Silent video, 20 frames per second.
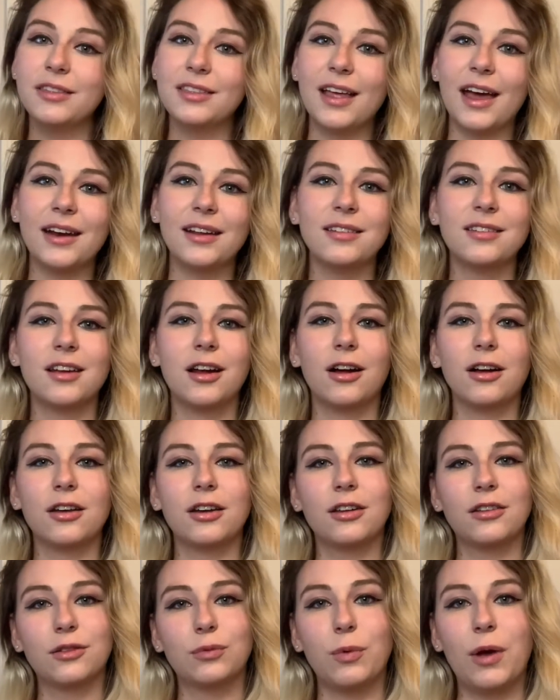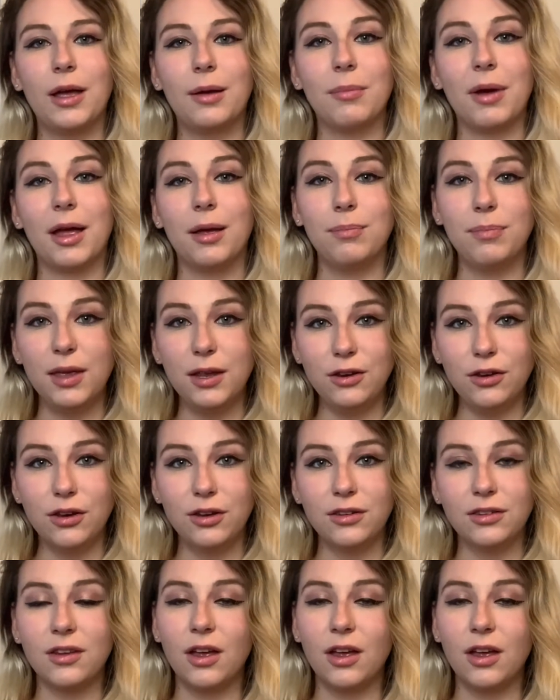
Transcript: that is not going to sway my opinions